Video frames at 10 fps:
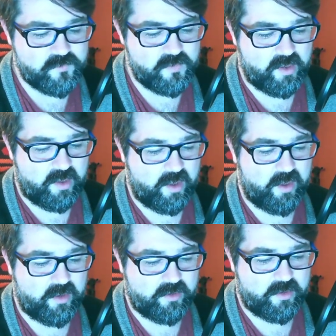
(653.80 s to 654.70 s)

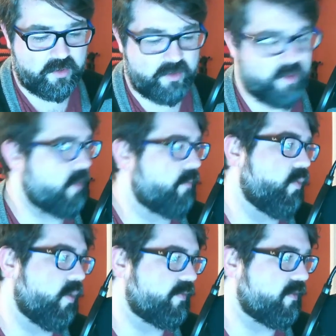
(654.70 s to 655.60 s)
And yeah, it would be
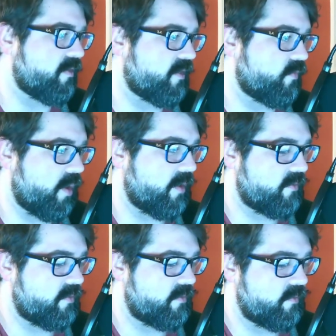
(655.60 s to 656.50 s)
worth the
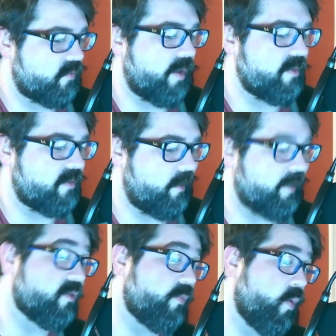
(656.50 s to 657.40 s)
$6 to rent it and
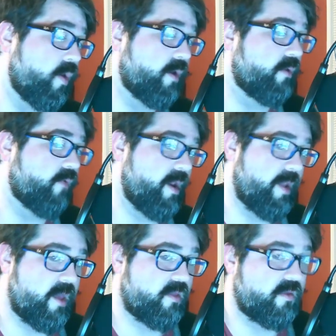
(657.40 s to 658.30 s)
support Rodney
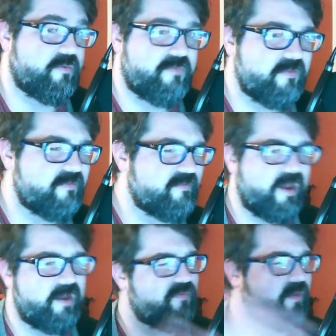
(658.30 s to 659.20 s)
Ascher. Because this is
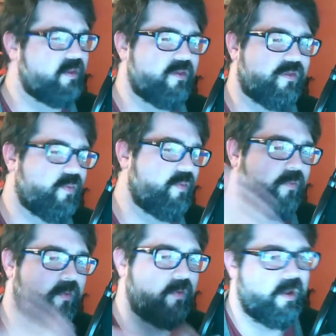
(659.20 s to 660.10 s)
kind of, I think, just
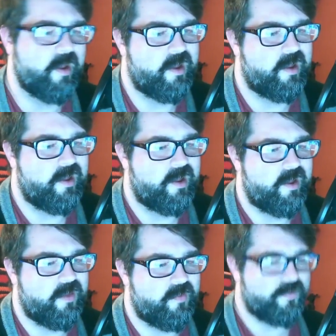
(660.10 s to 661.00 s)
people
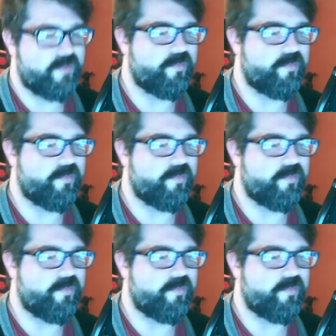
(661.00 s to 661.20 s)
are